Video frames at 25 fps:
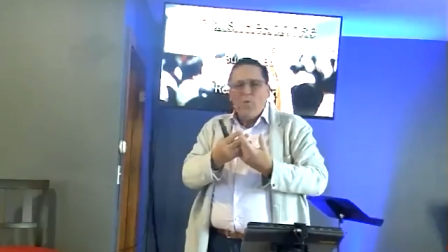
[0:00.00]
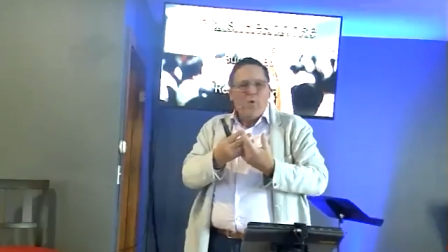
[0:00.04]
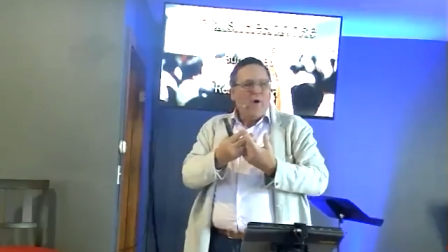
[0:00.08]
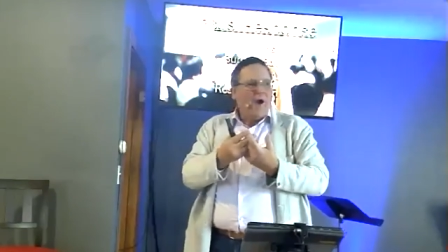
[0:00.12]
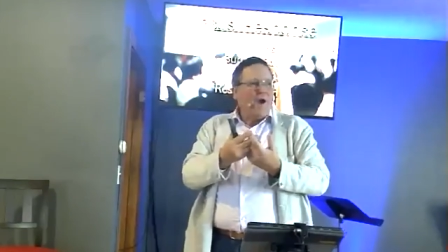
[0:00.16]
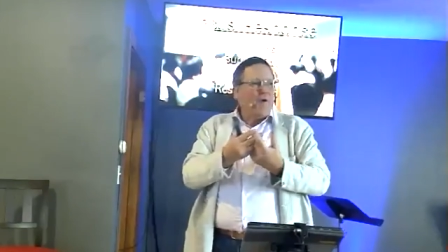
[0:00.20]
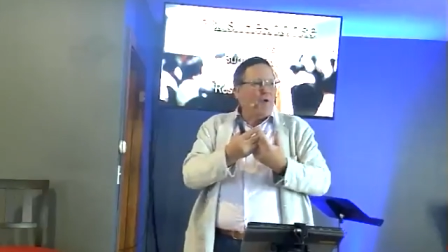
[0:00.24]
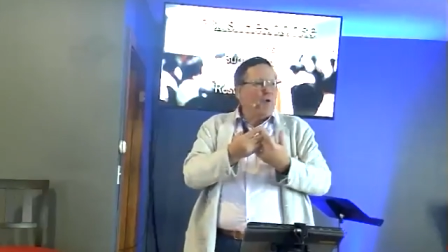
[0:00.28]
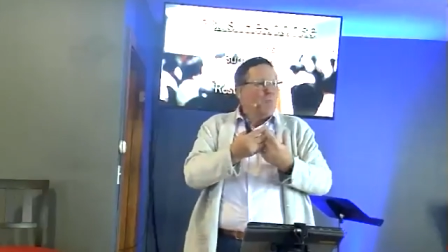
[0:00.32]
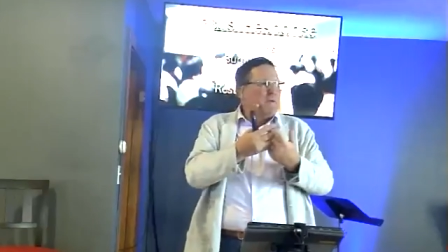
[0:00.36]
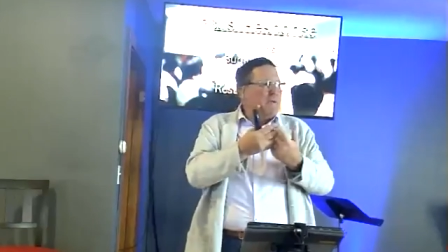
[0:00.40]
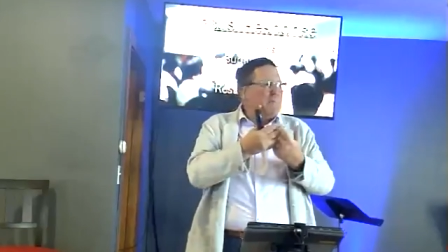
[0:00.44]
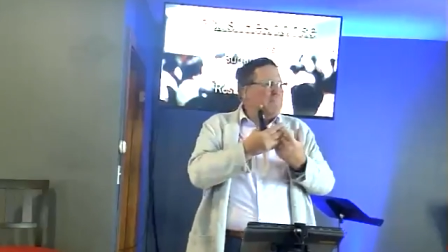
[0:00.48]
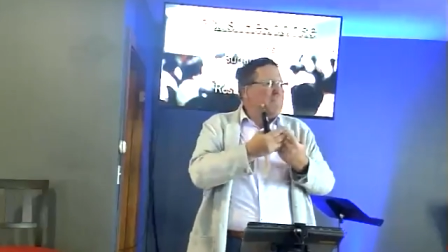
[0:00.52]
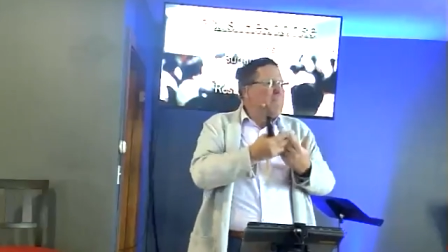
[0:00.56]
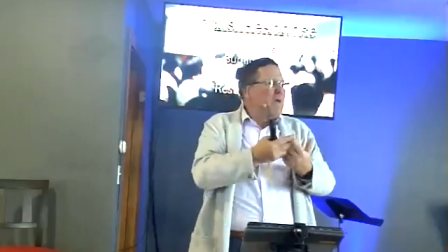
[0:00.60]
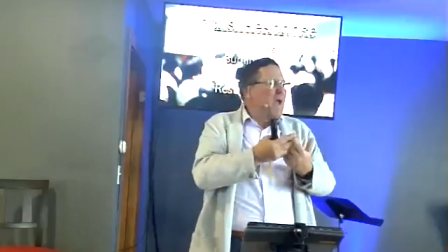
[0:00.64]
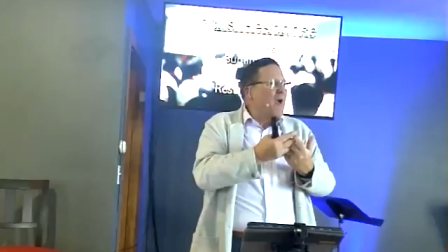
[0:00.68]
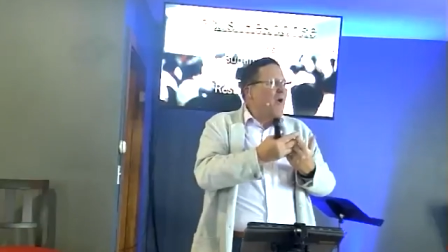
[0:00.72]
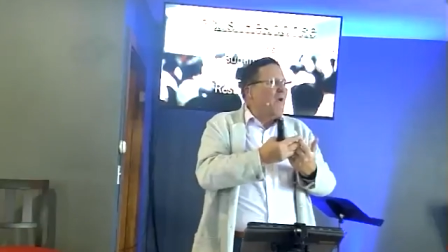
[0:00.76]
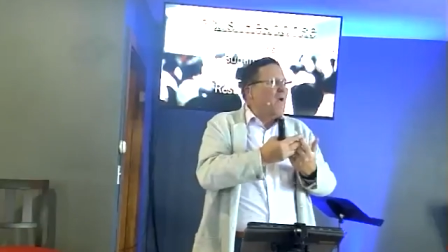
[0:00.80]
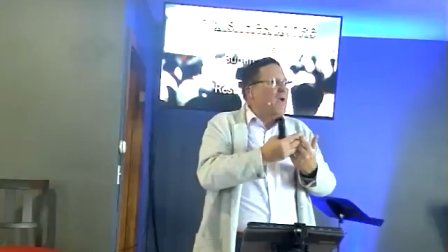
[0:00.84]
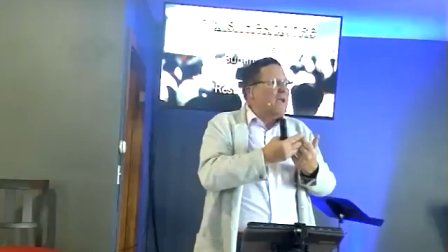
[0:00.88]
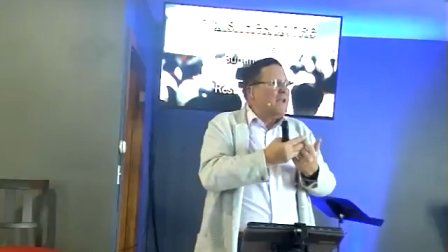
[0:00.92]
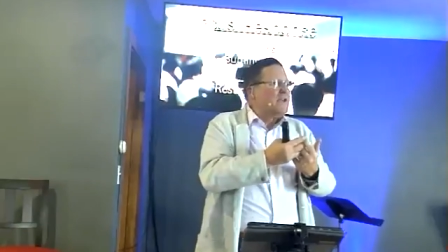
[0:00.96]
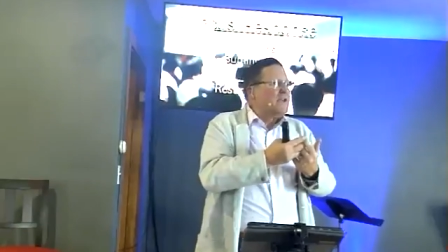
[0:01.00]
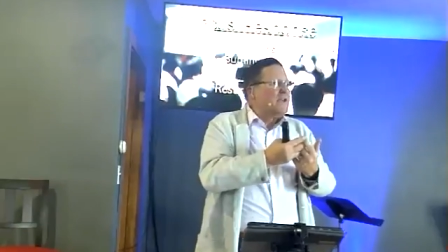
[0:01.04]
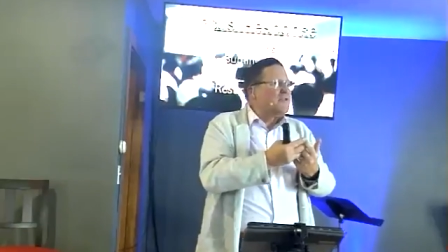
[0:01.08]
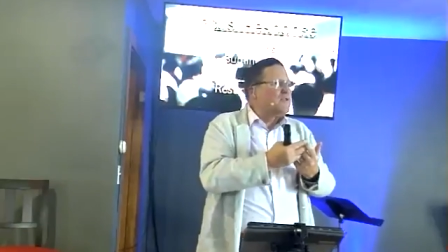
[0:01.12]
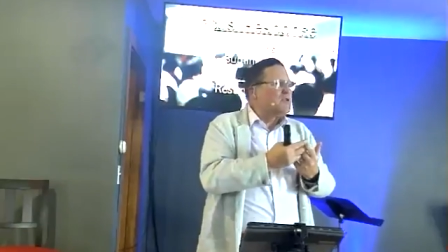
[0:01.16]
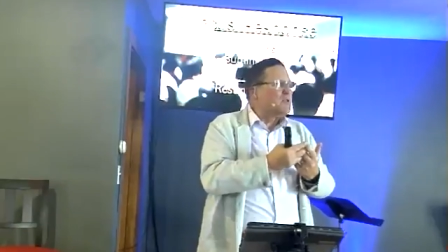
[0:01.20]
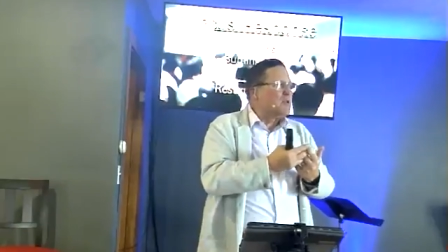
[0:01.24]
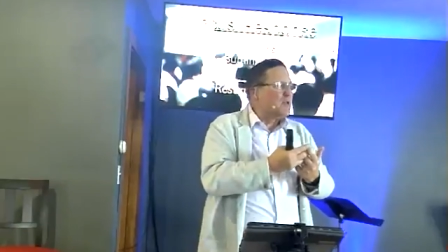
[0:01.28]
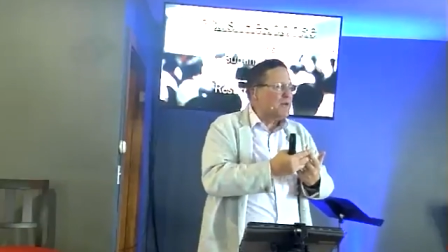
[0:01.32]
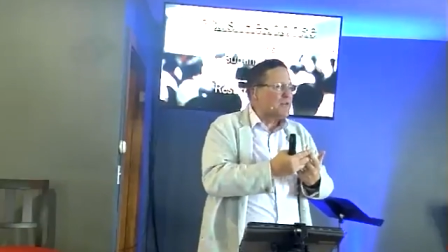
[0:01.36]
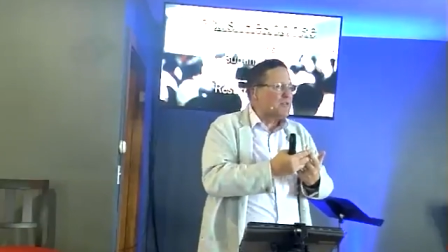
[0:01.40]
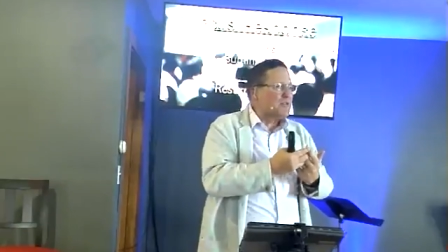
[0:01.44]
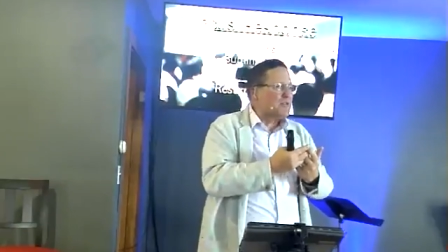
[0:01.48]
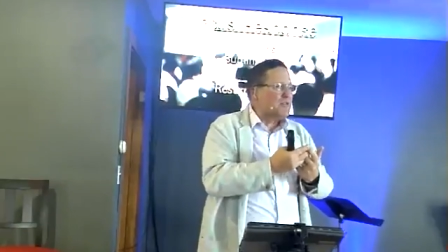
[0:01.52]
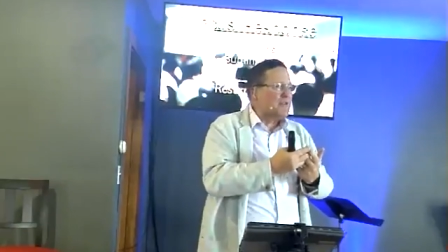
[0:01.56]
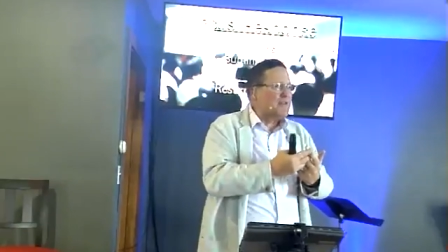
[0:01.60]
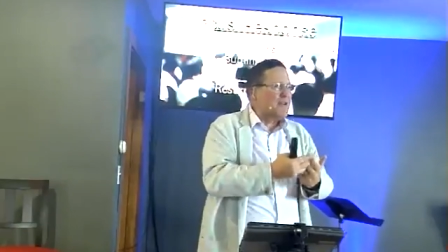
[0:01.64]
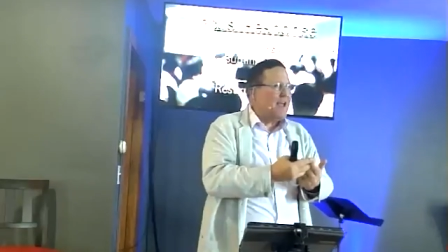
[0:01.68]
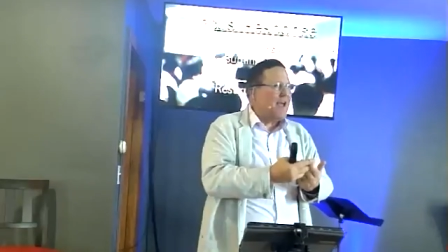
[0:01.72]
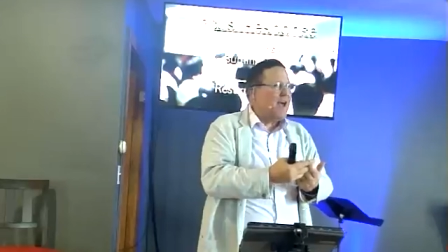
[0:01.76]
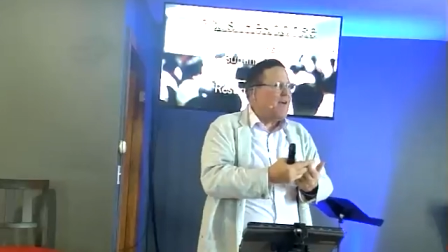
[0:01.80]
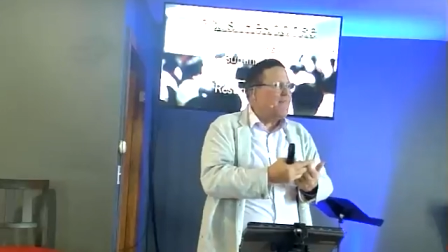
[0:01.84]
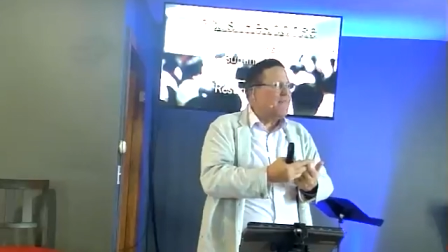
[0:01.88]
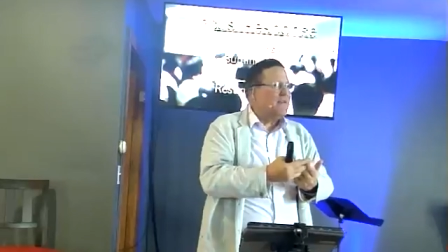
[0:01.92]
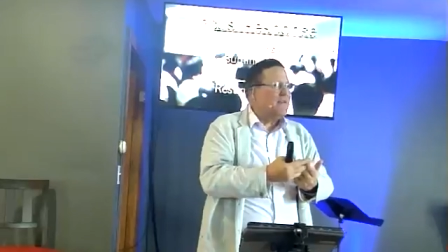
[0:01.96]
where I will be married to Christy
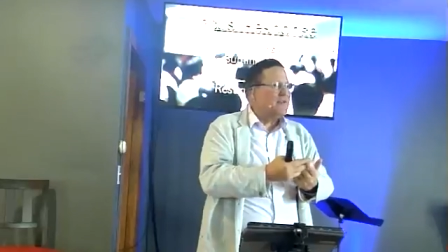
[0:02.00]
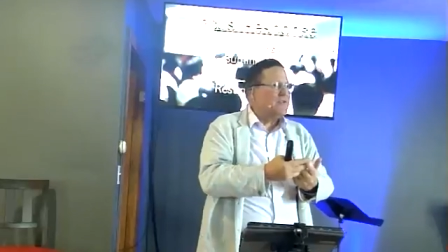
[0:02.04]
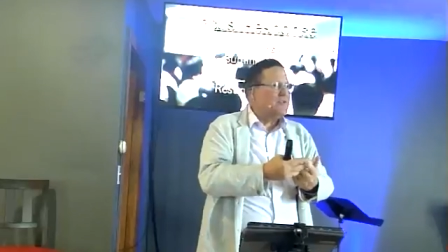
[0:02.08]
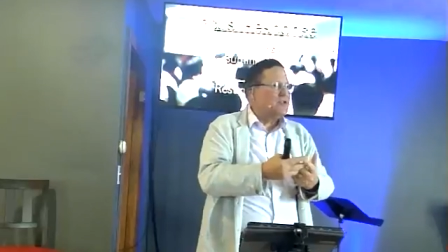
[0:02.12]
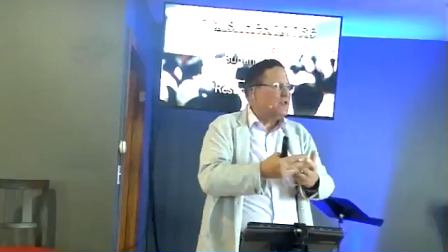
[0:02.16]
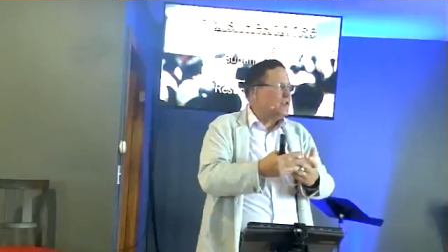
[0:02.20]
in heaven.